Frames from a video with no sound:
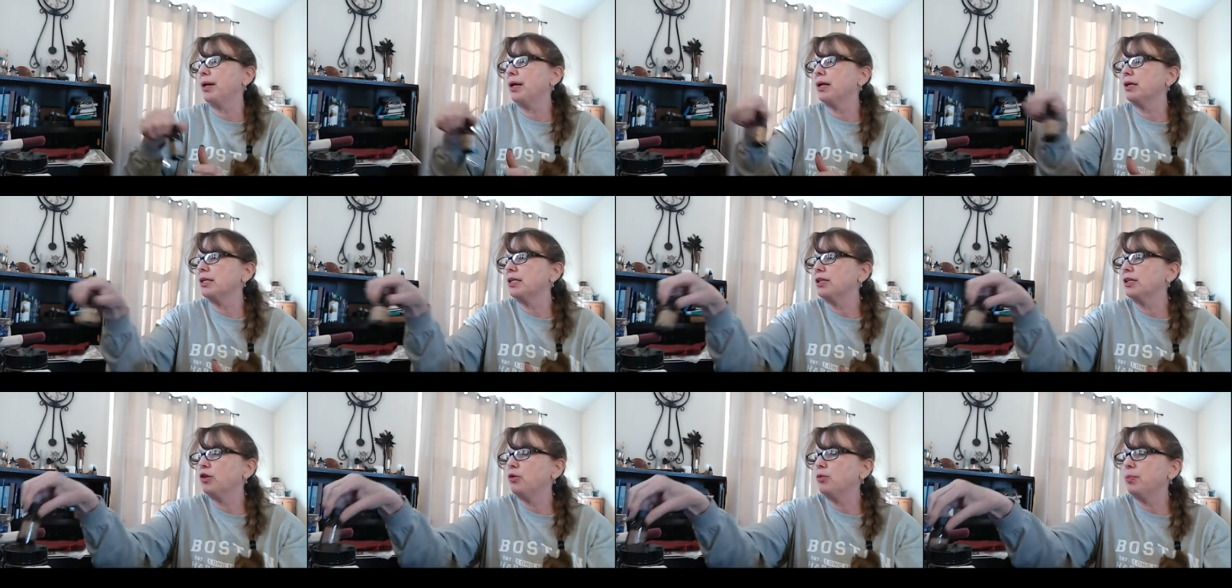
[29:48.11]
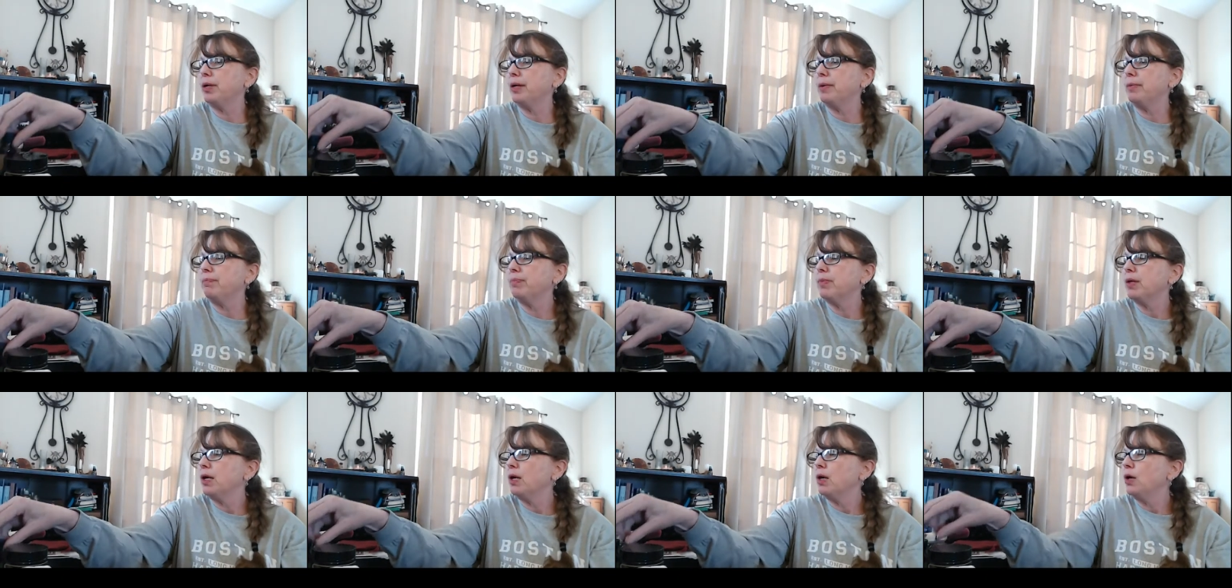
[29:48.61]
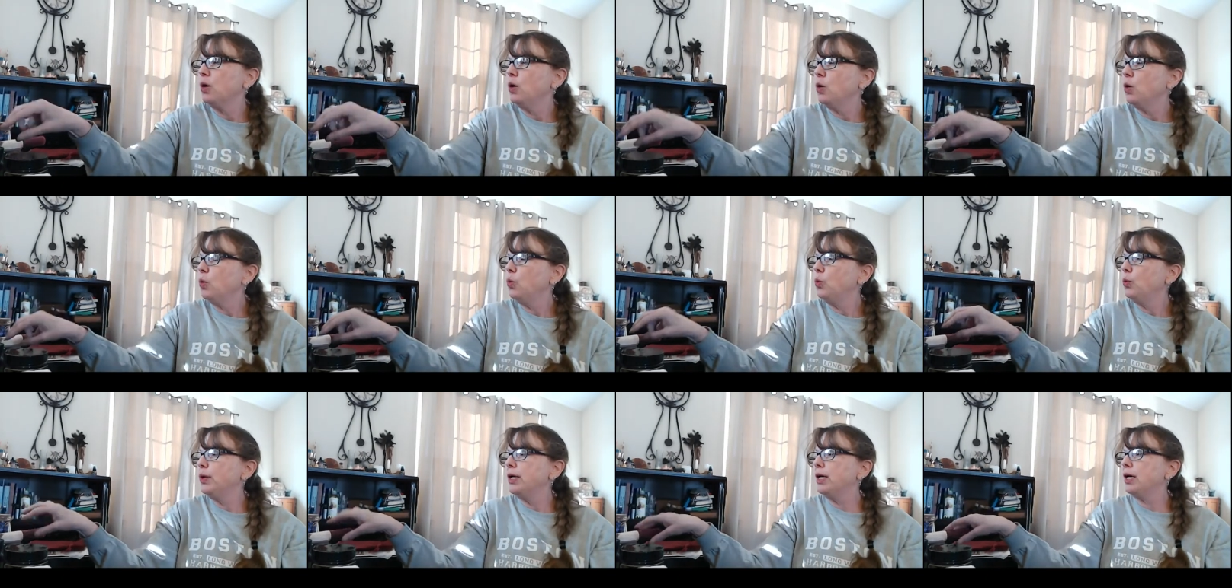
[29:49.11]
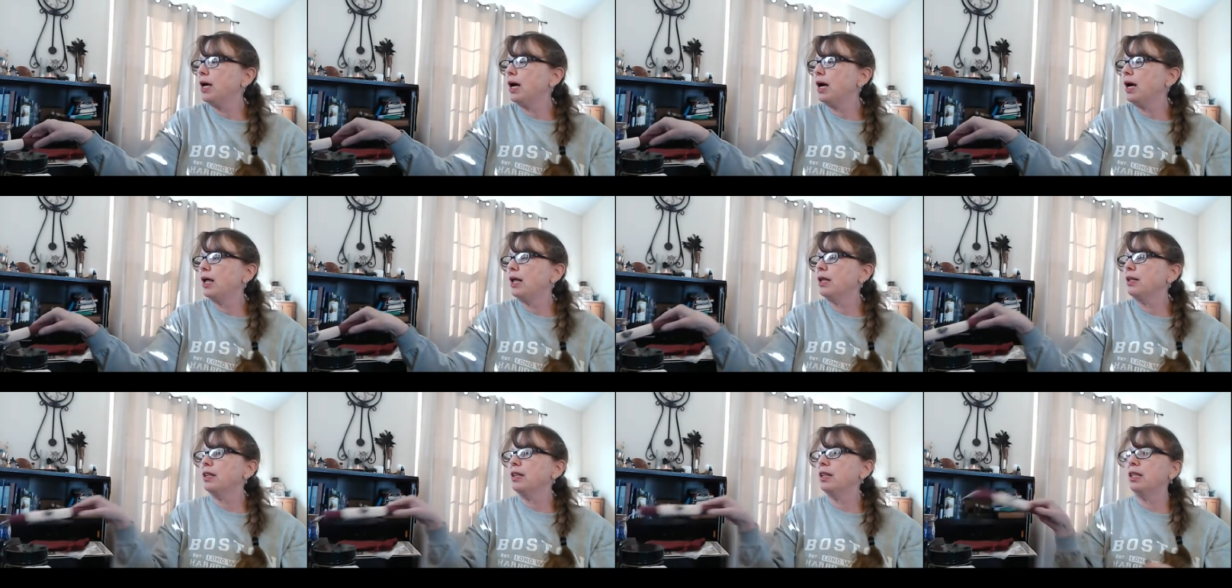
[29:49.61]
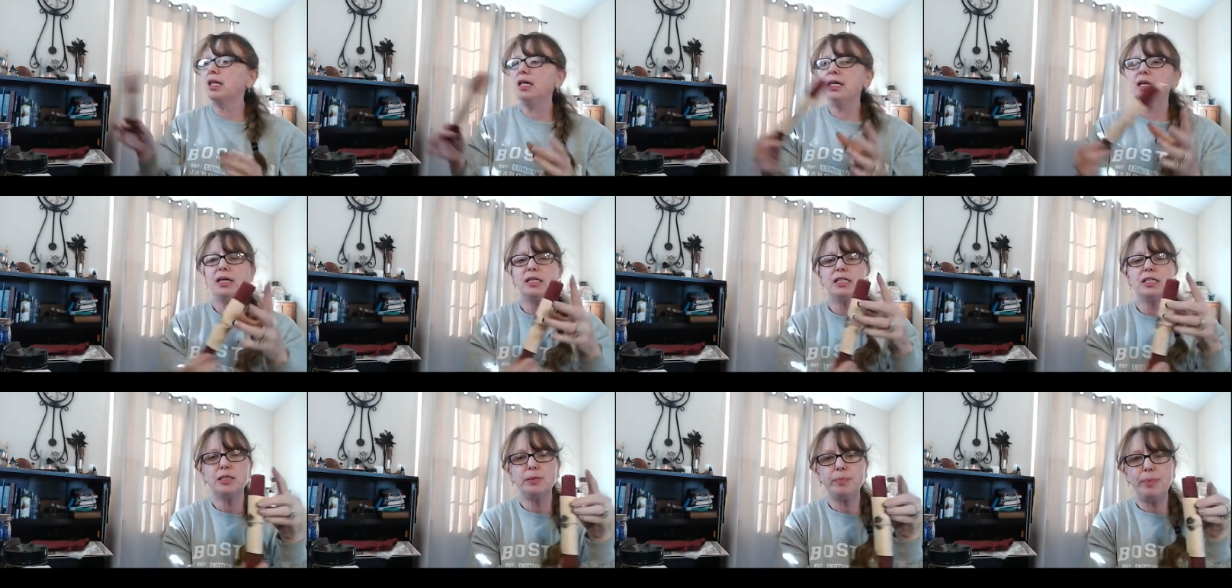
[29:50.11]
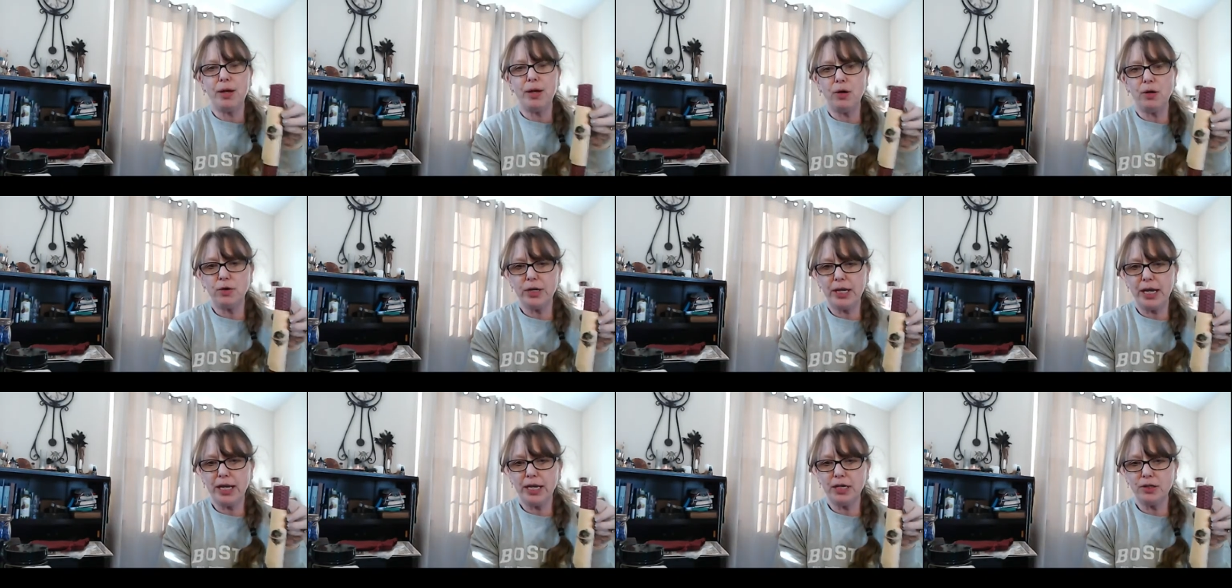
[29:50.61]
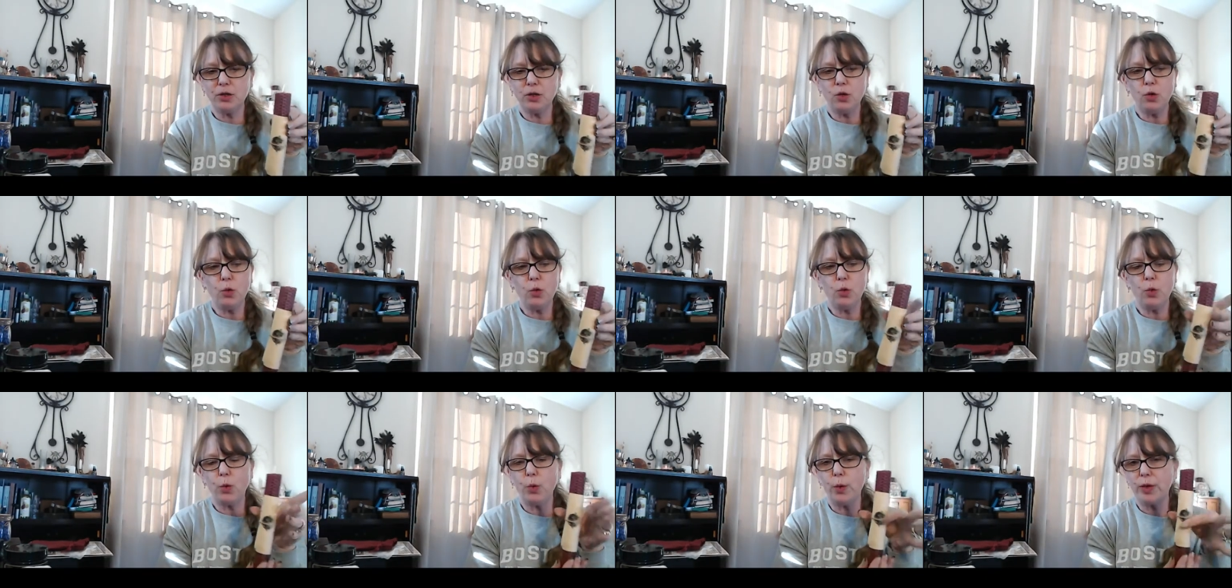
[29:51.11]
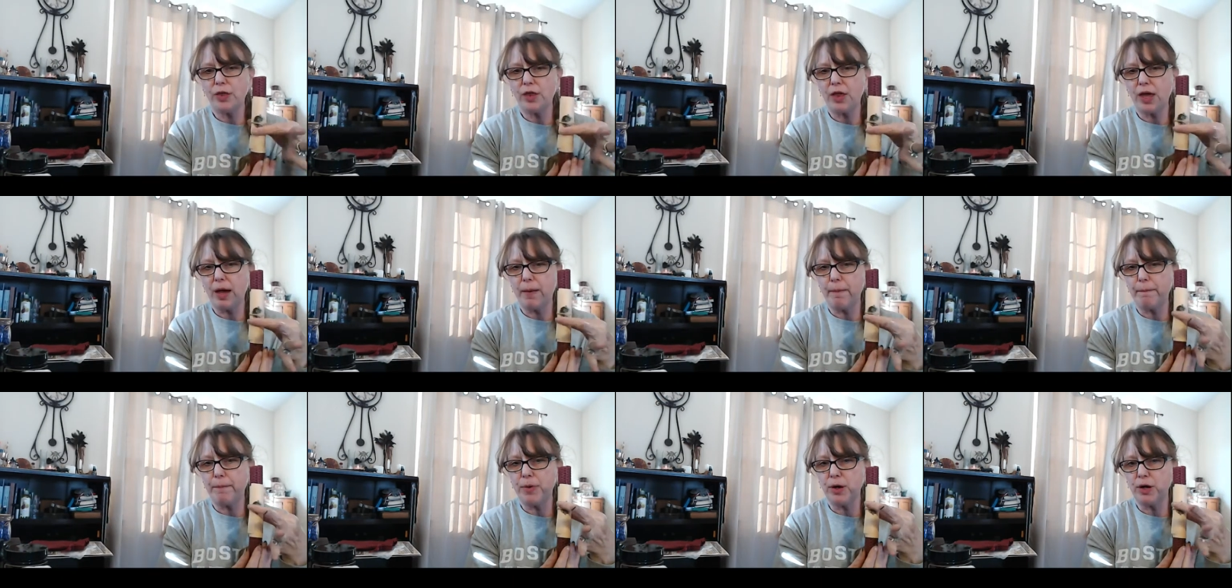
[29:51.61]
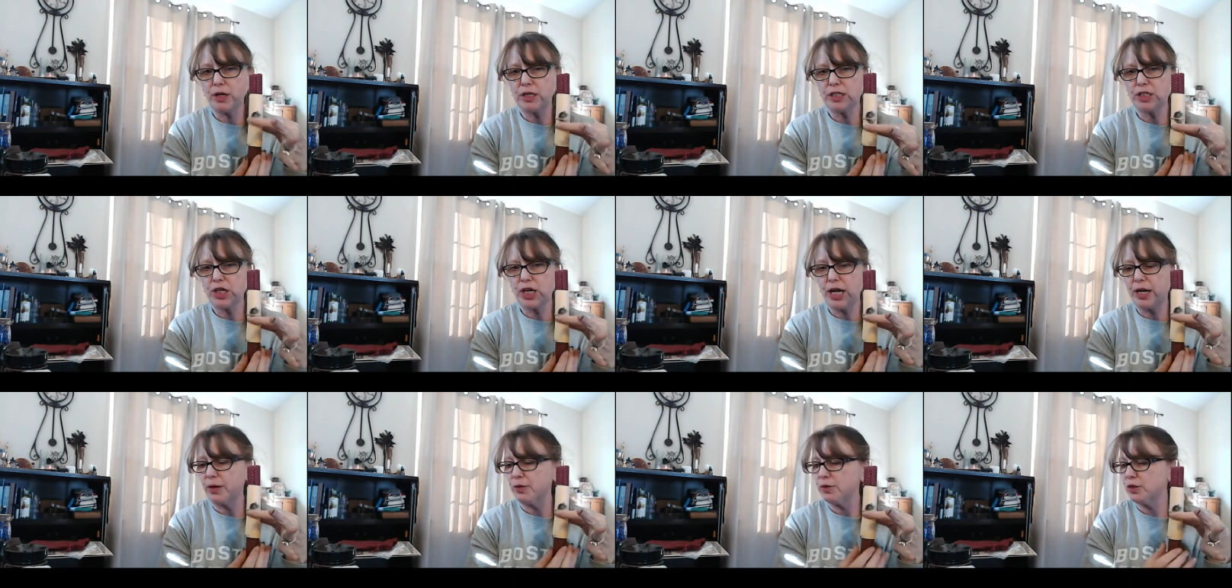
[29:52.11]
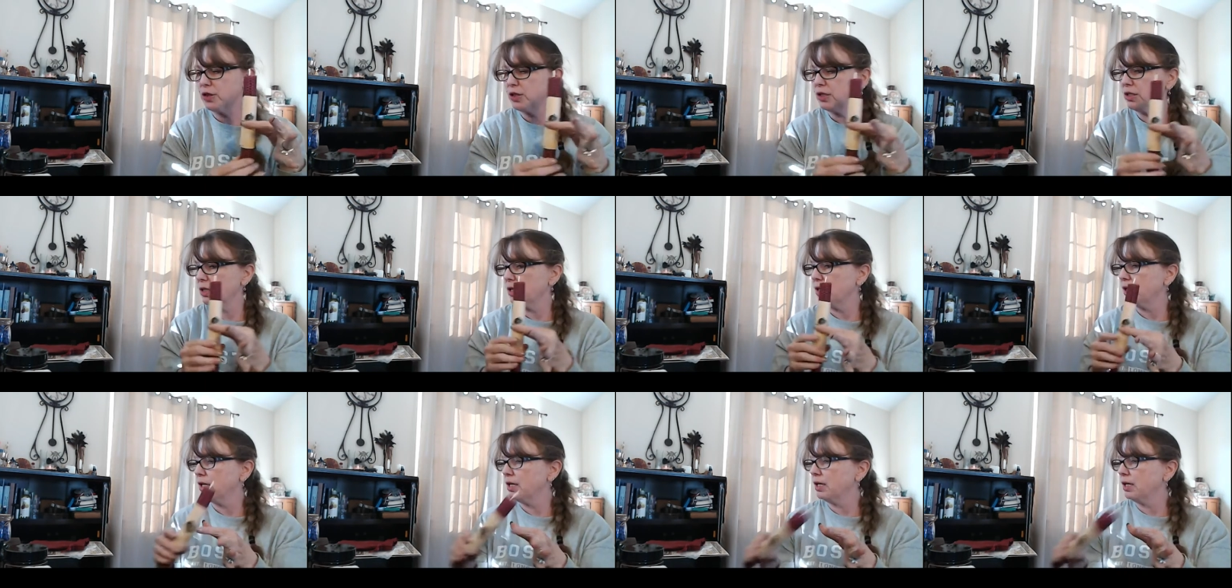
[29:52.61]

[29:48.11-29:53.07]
I don't need to open it. We got the spell candle with Book of Shadows